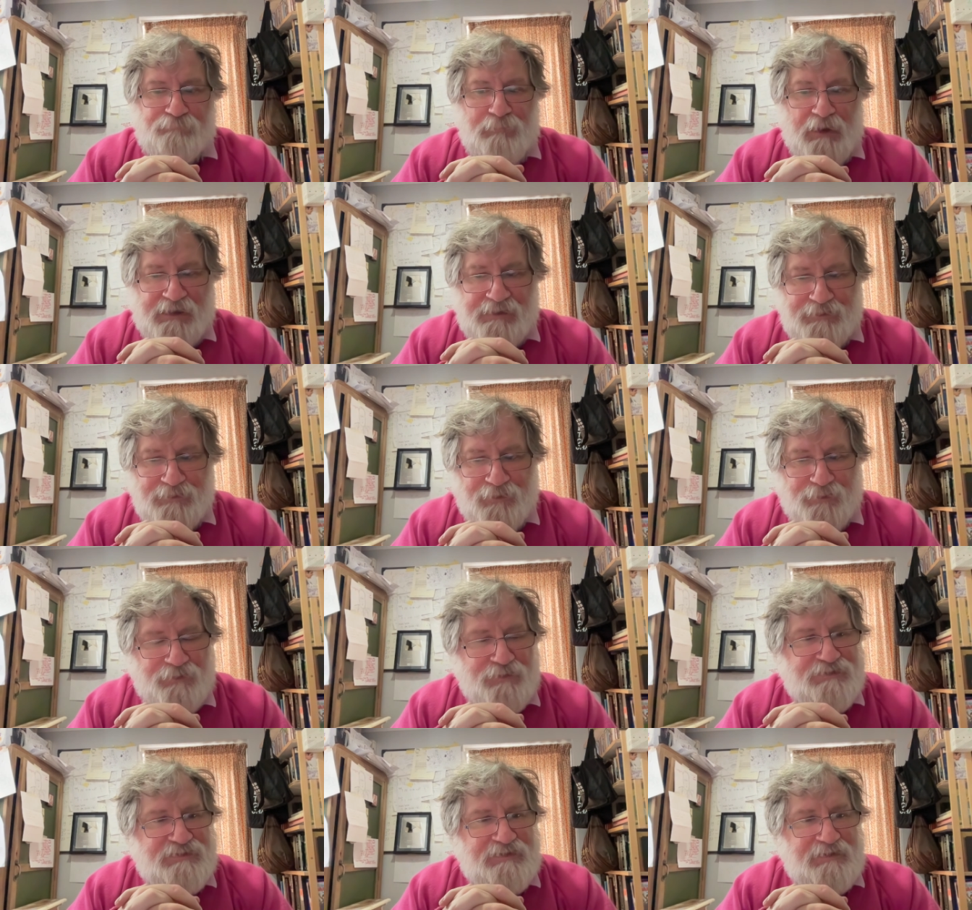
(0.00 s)

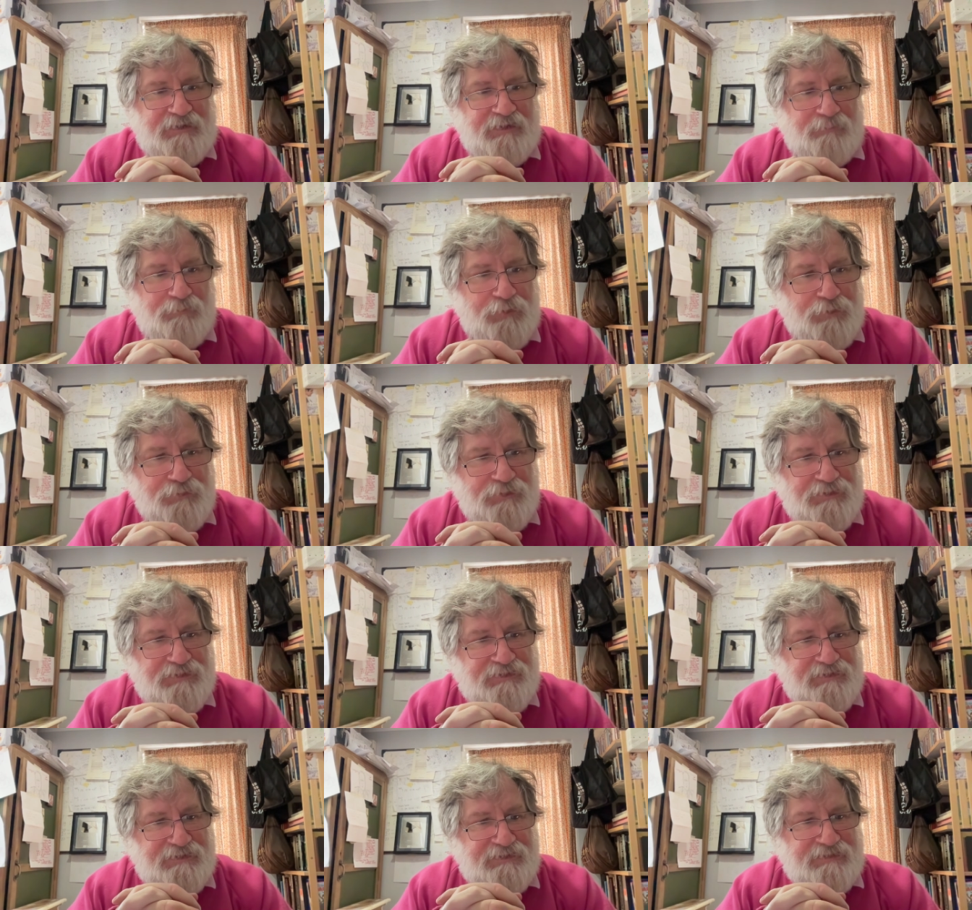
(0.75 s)
minority
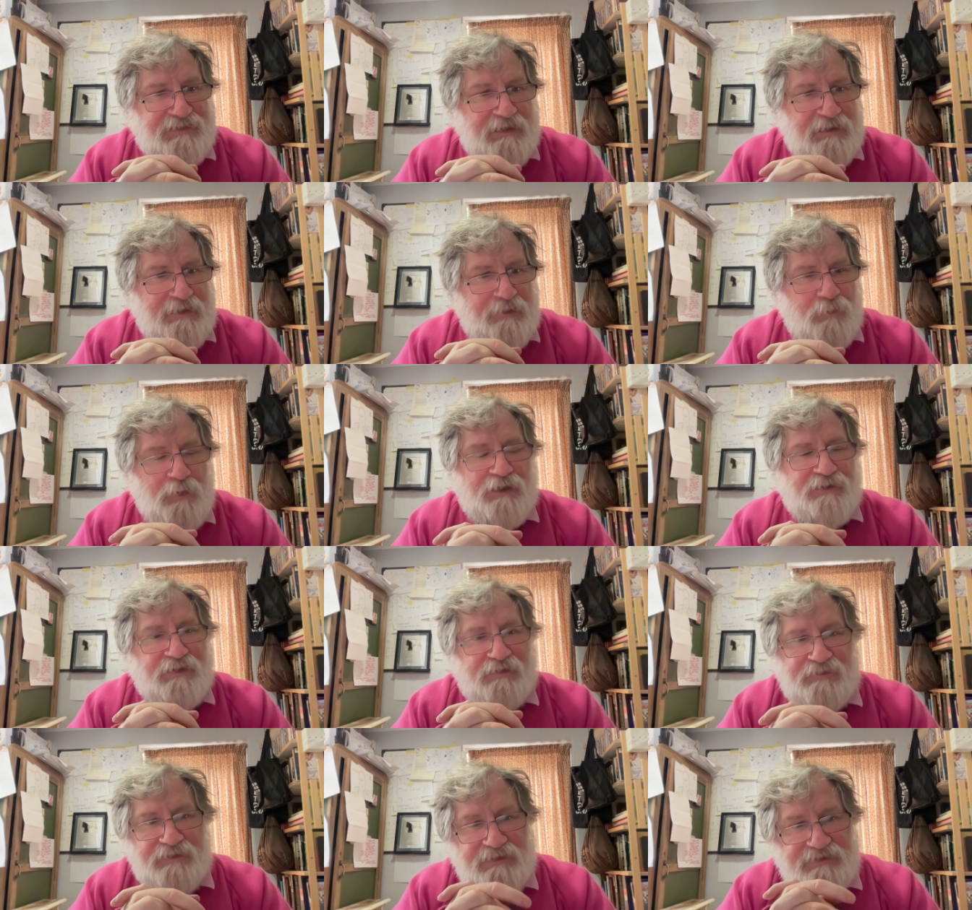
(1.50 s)
communities,
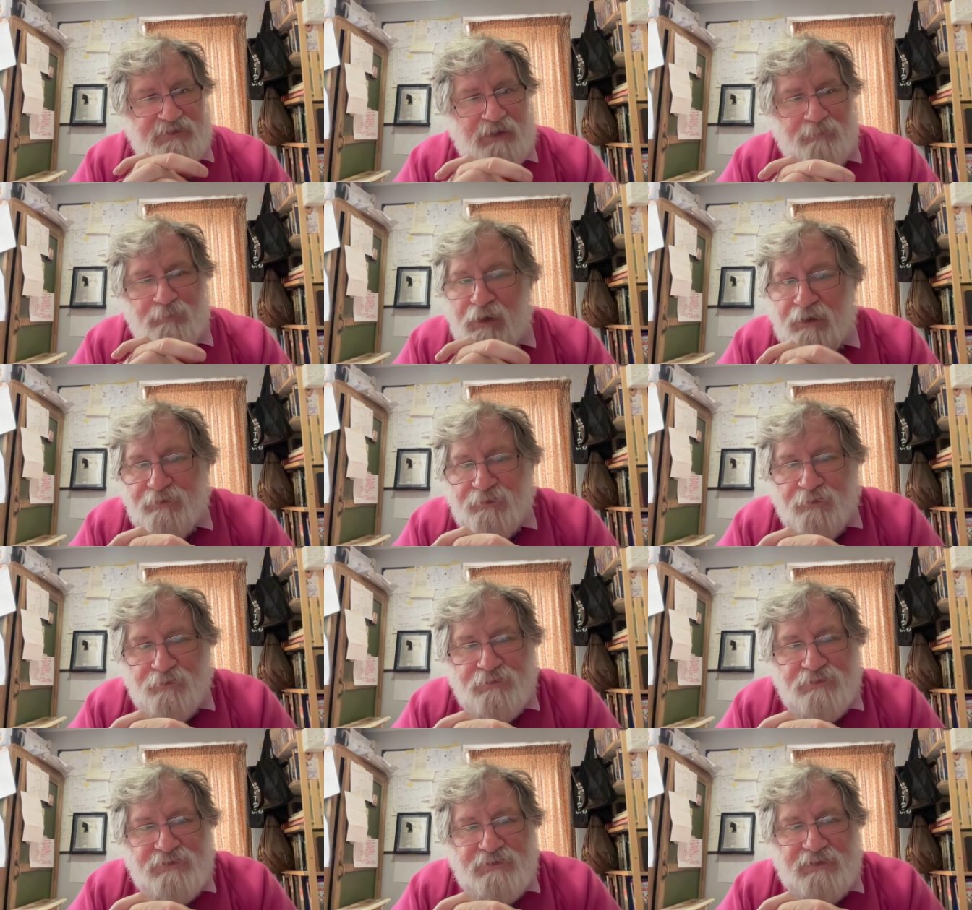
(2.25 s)
whether these are
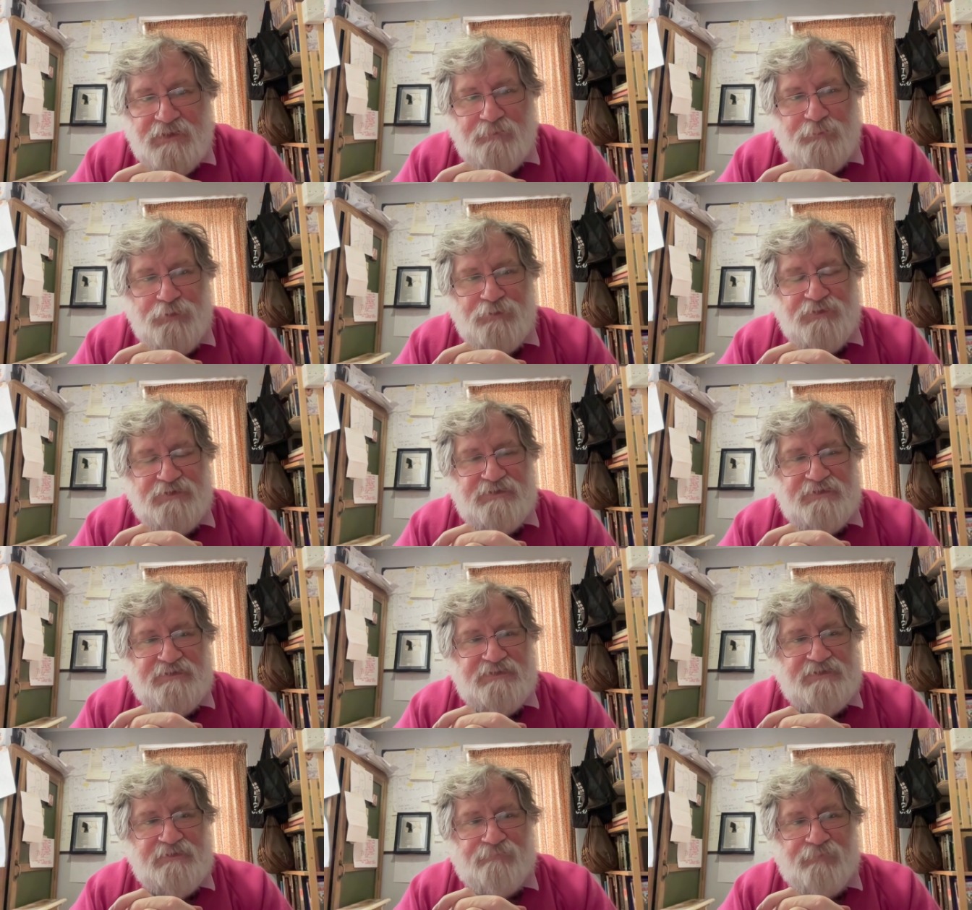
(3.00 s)
minority
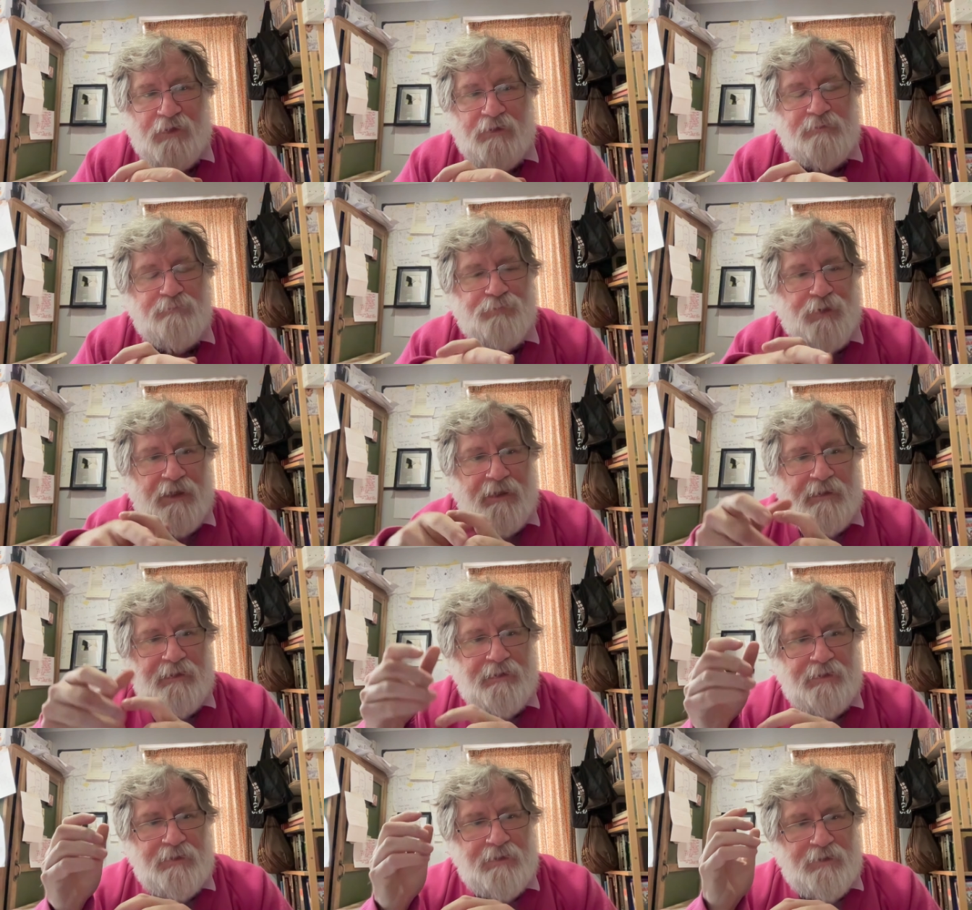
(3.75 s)
communities defined
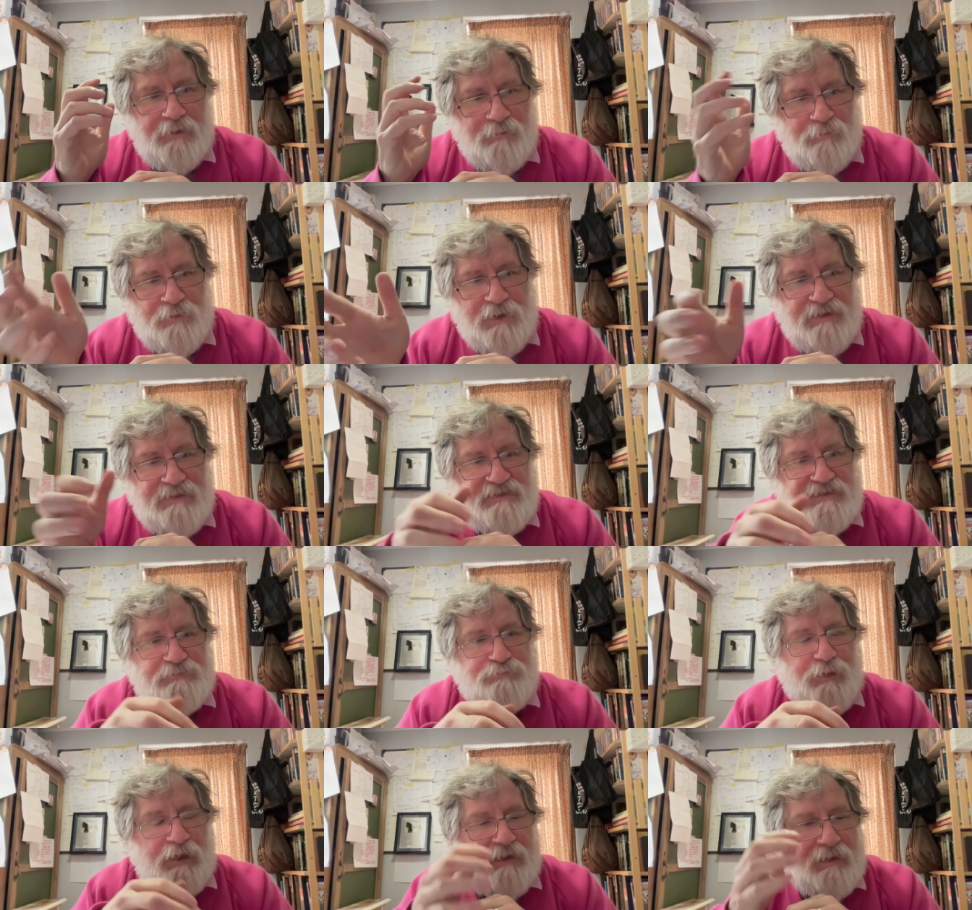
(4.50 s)
by
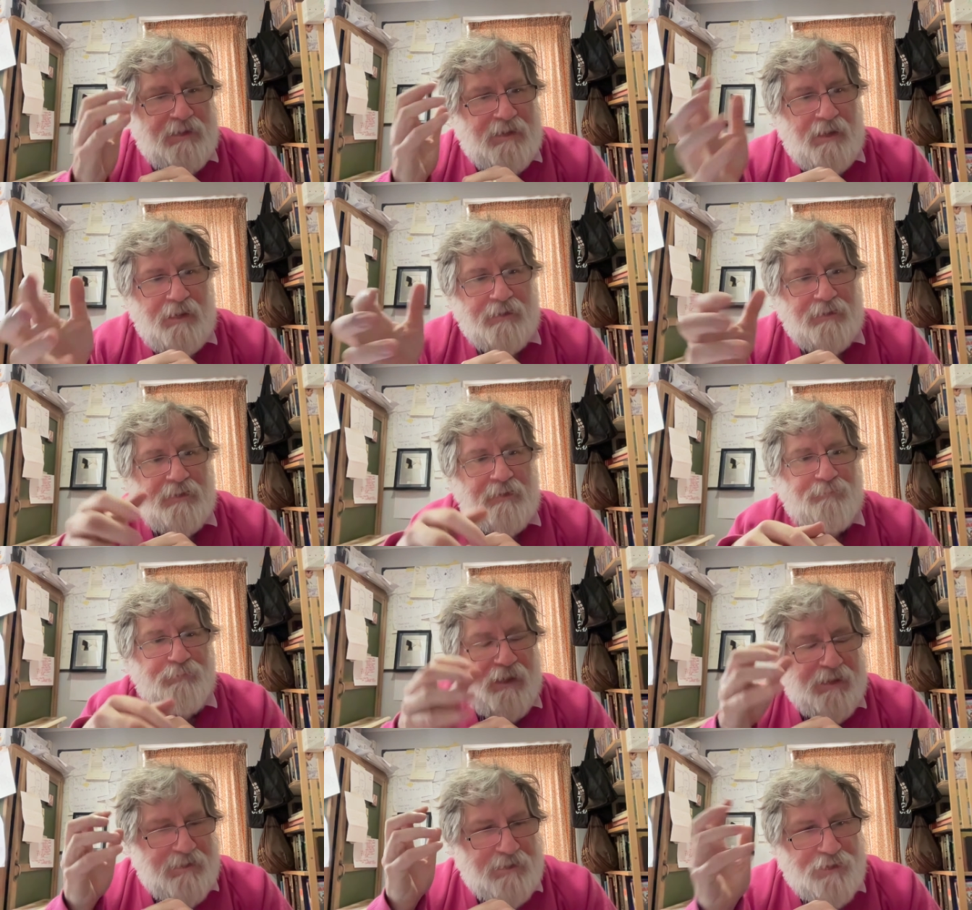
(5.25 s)
race, by colour,
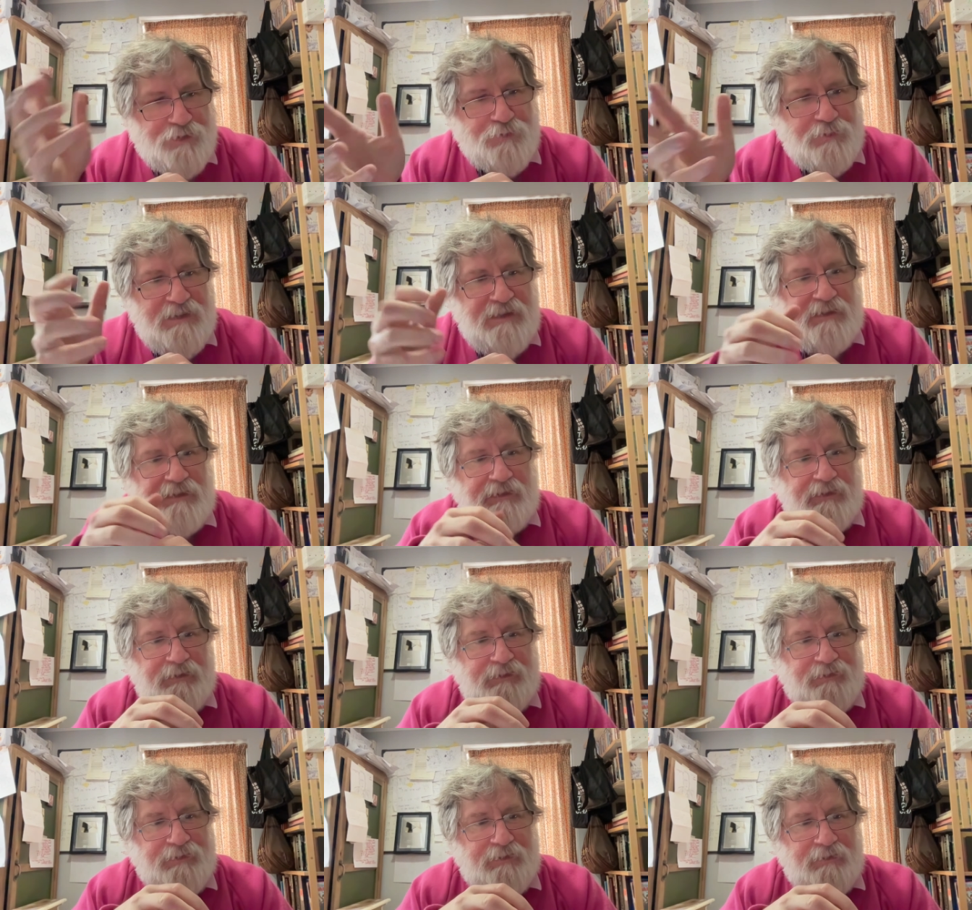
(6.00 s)
by
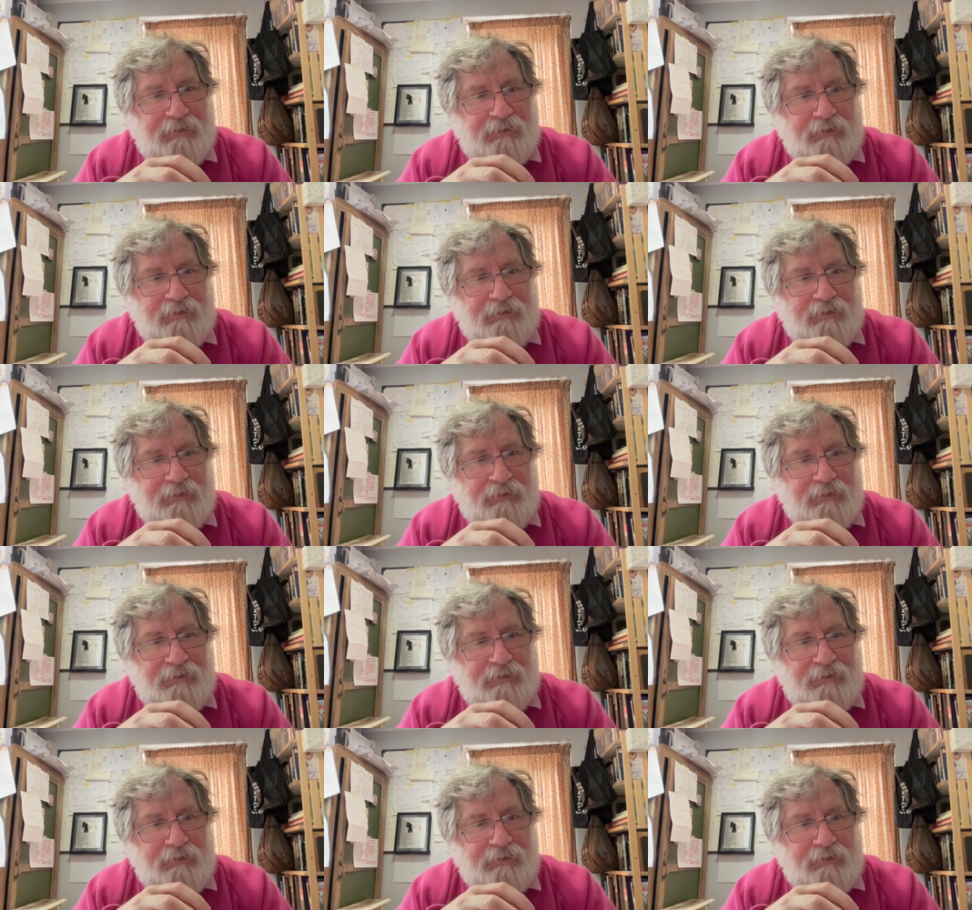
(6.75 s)
creed,